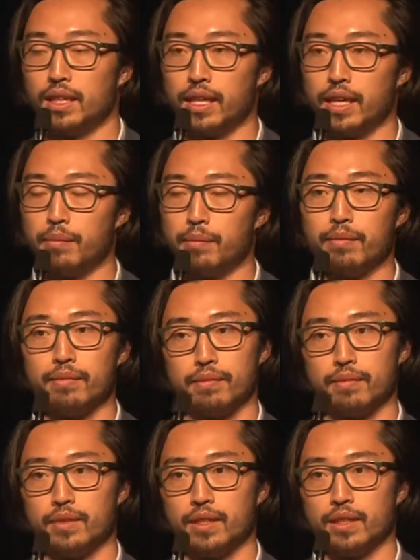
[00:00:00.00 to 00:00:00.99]
And
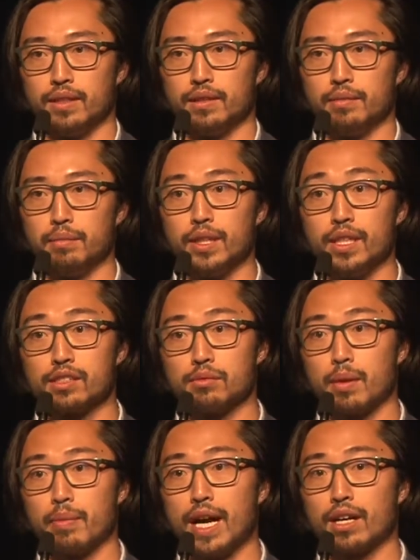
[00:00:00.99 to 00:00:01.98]
because of my
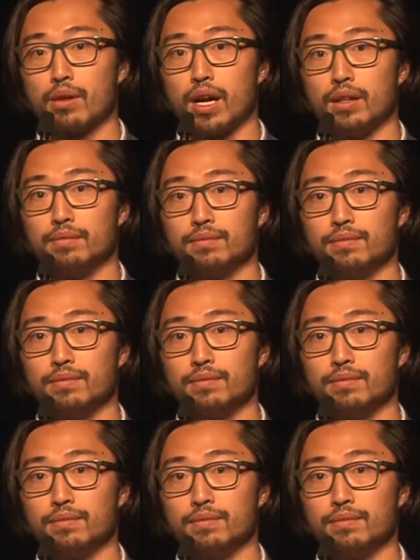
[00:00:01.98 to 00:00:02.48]
background,